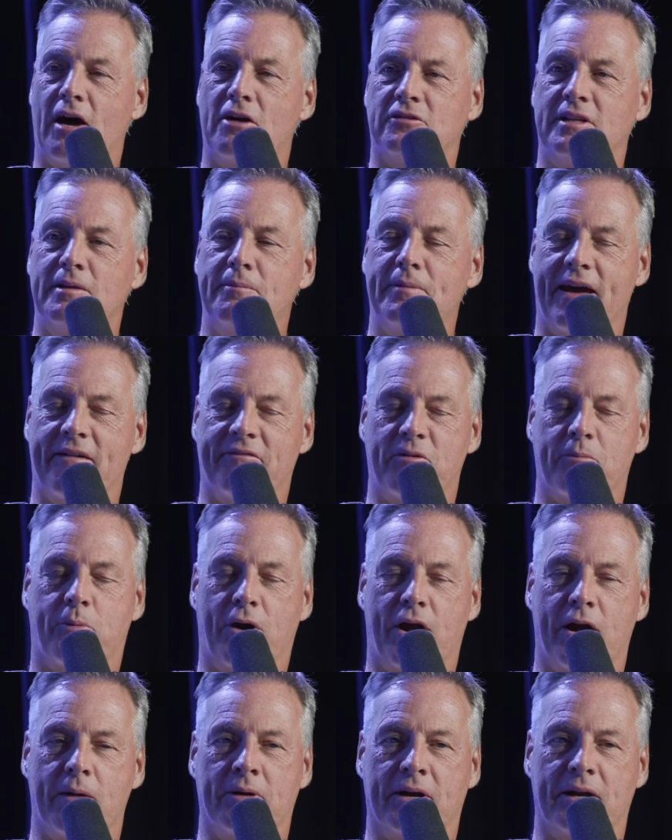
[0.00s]
I'll, let me have the
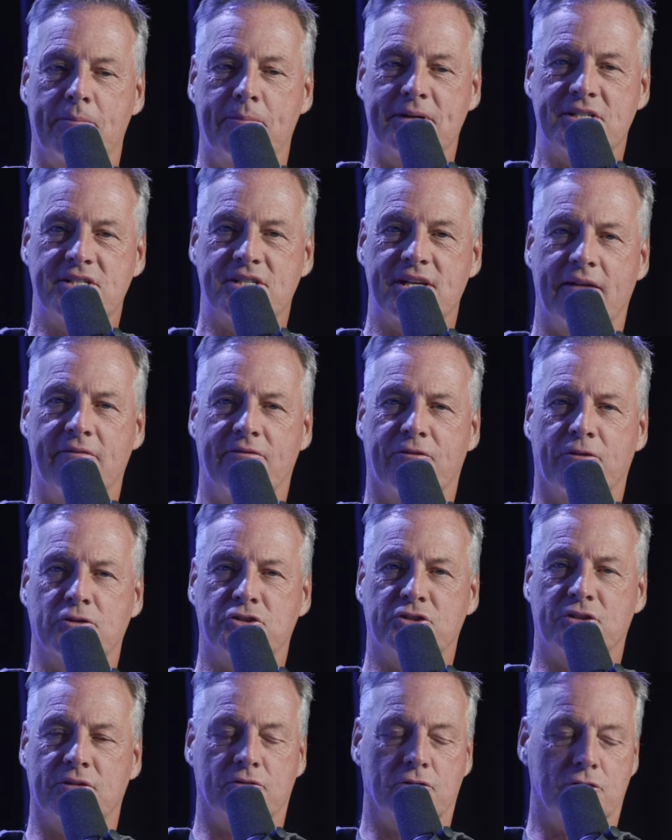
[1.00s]
prayer, but let me say
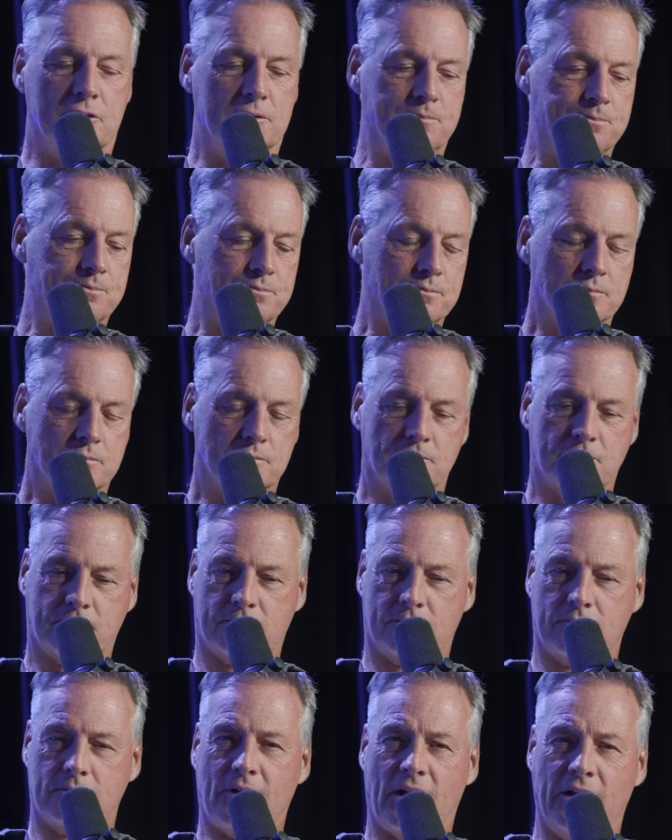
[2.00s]
first of all,
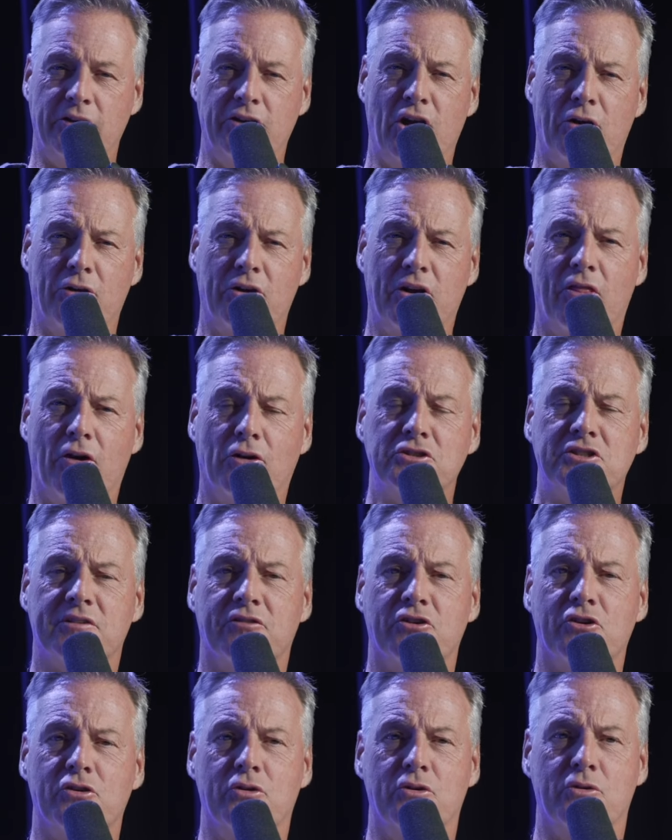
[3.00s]
you know, to those of
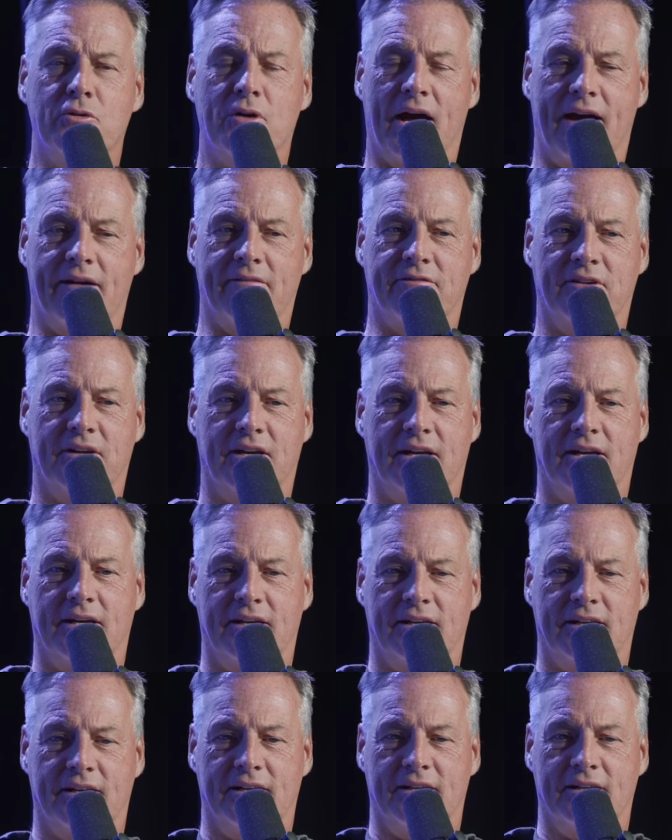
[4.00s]
you who have
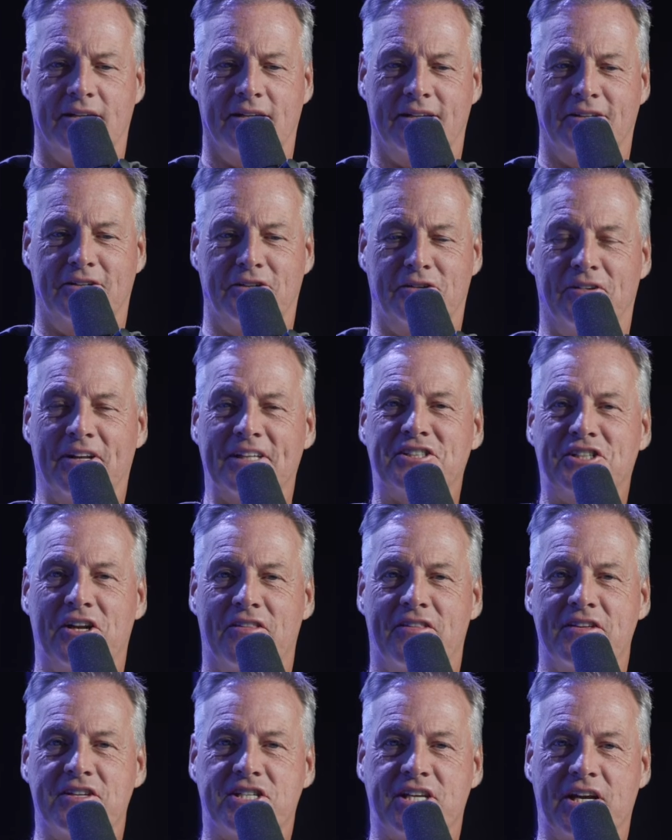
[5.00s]
you've listened to
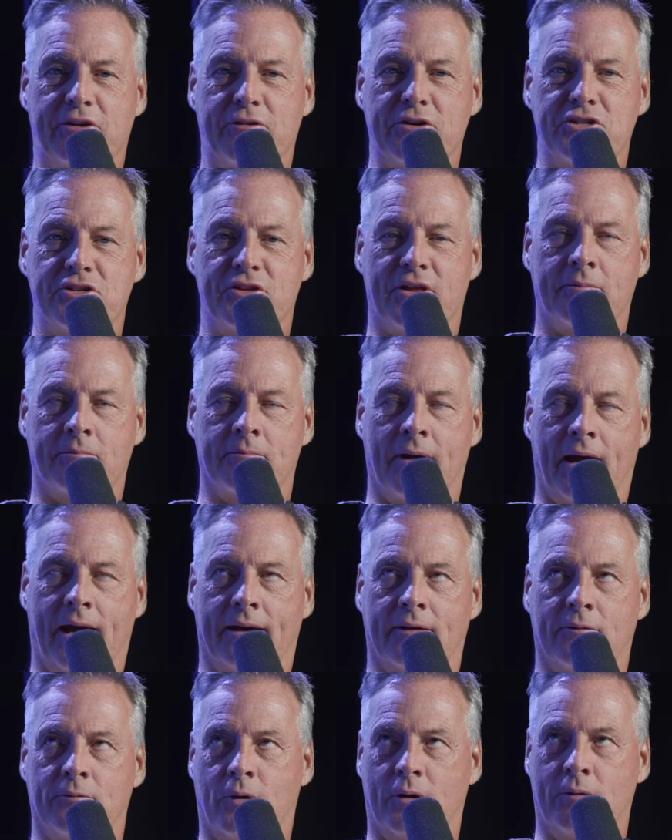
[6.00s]
this series think,
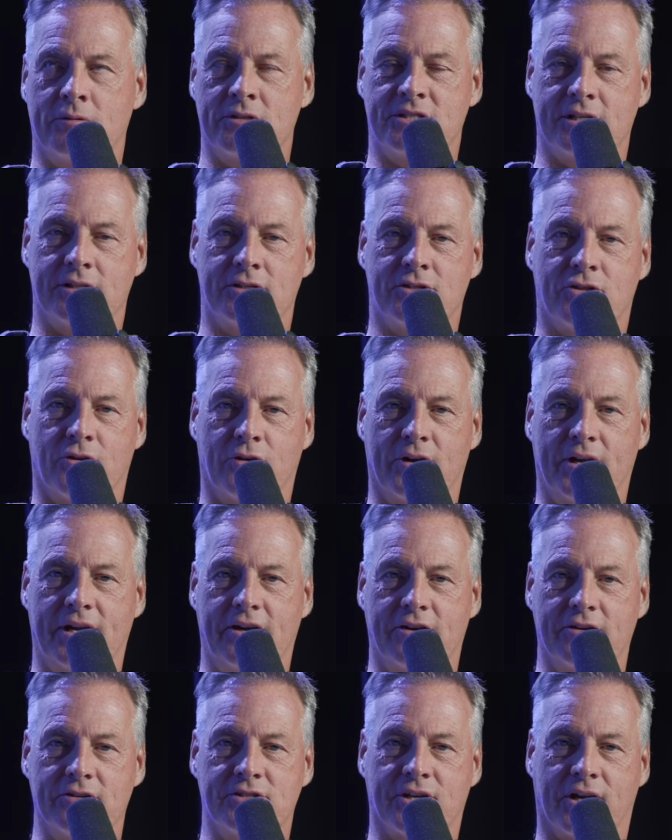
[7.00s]
man, where was this 30
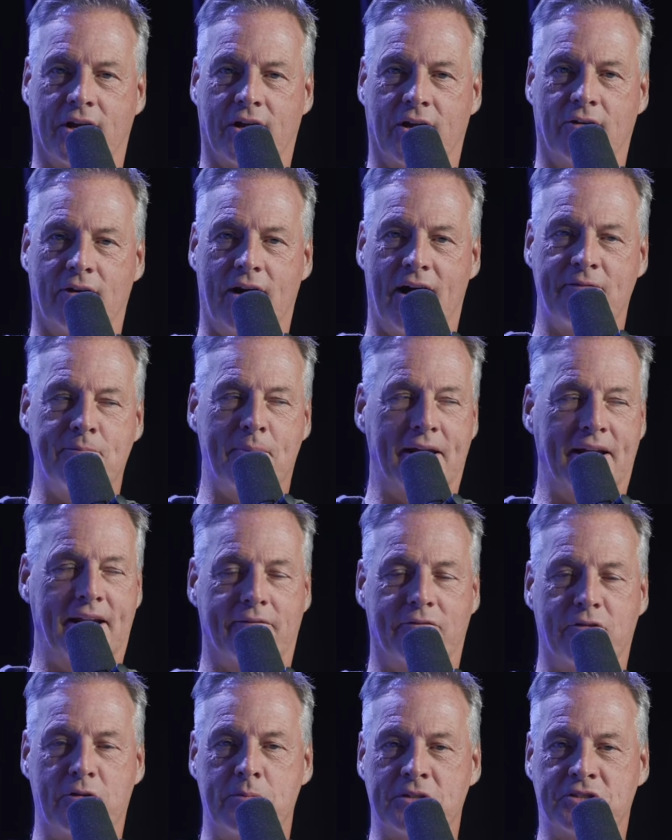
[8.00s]
years ago? I've made
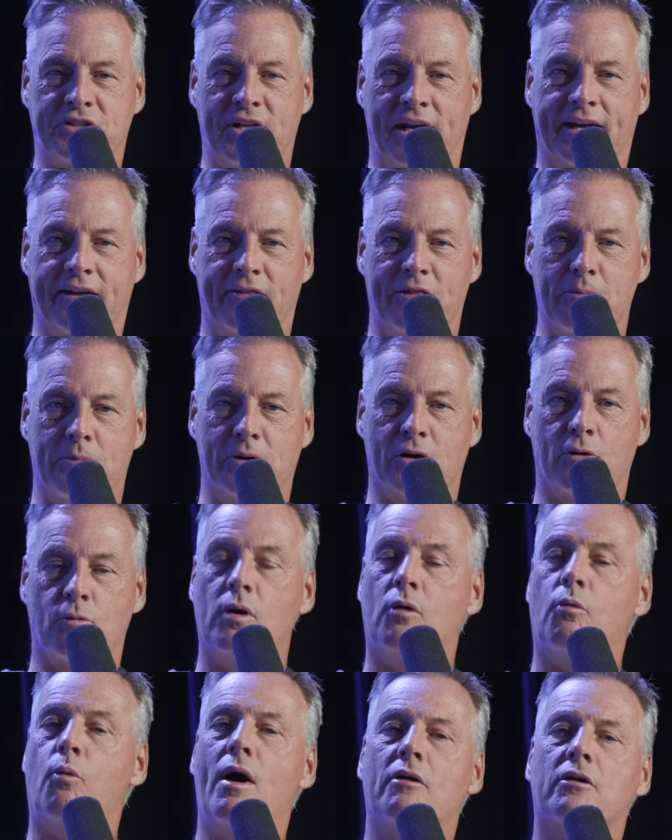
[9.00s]
every mistake in the book.
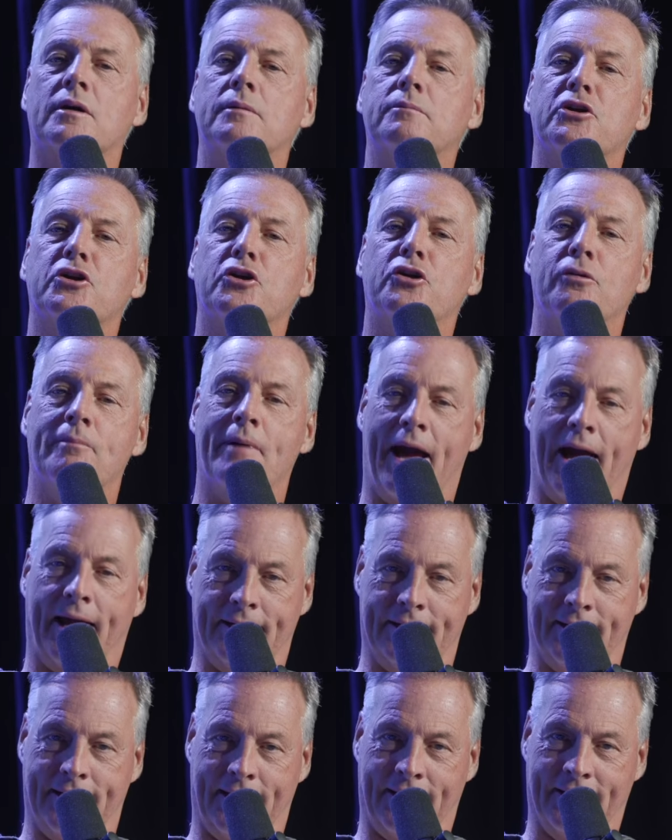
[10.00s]
Well, welcome to
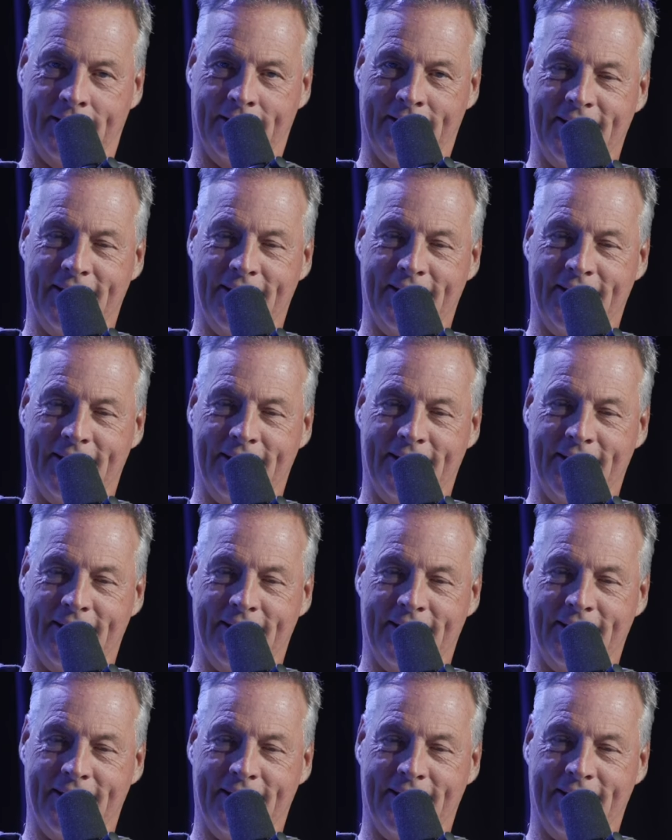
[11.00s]
humanity.